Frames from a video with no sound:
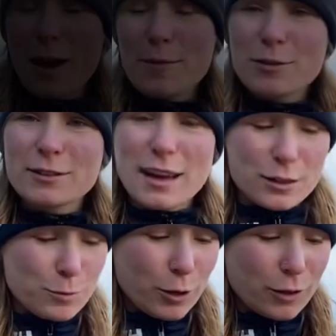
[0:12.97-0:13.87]
your
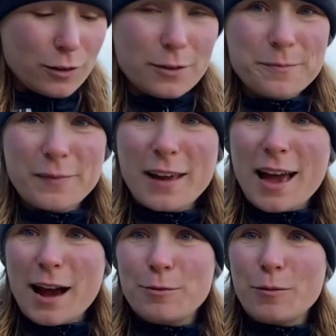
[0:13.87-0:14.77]
sketchbooks,
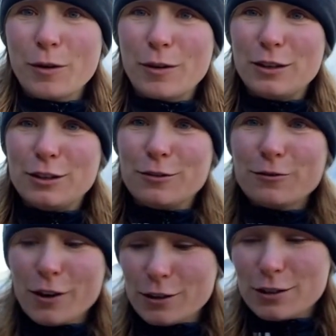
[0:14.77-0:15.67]
and what we're going to do
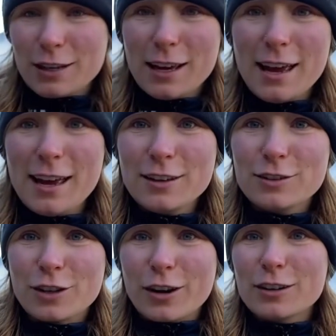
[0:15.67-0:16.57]
first is
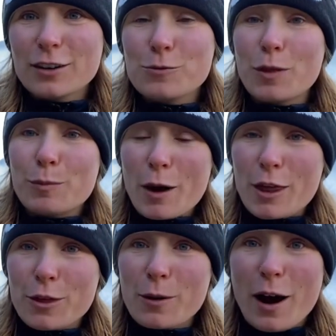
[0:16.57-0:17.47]
start with breath
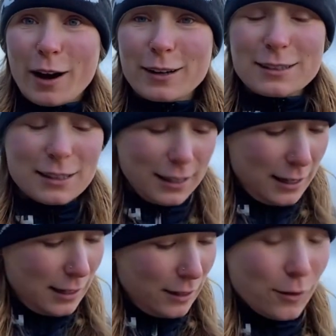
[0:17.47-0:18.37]
art.
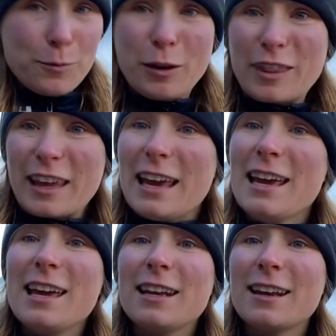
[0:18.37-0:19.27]
So breathing
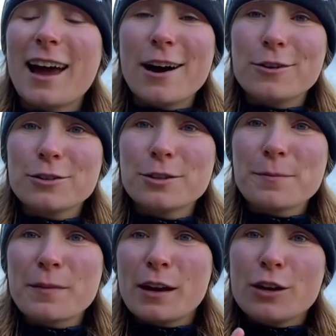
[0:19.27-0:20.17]
in and out,
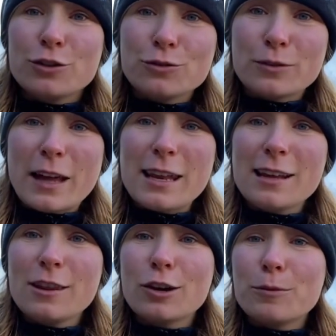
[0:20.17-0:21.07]
letting
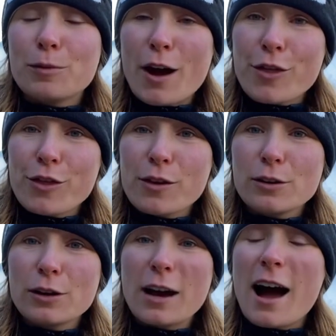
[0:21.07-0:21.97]
your breath
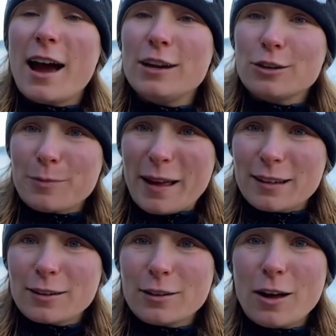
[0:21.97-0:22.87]
guide your
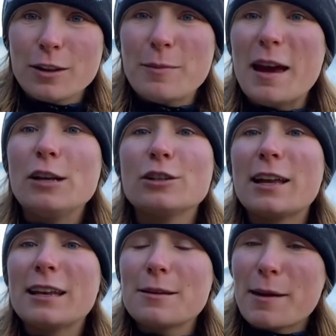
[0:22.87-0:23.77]
pencil on the page,
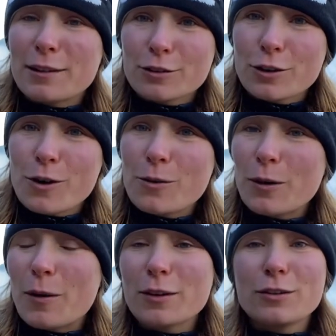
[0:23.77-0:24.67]
letting the pencil go where it
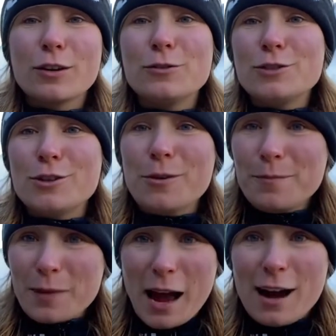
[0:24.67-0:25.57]
wants to go to,
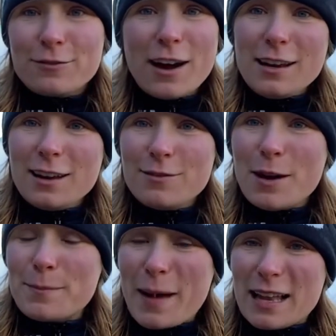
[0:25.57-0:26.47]
finding a
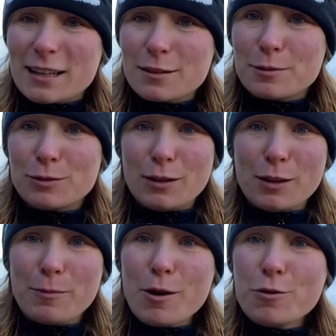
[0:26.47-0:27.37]
balance between the
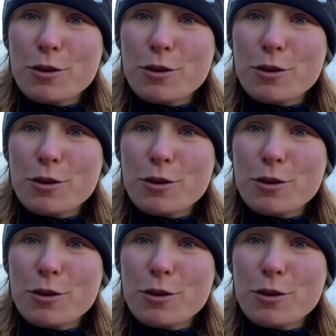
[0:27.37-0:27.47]
both.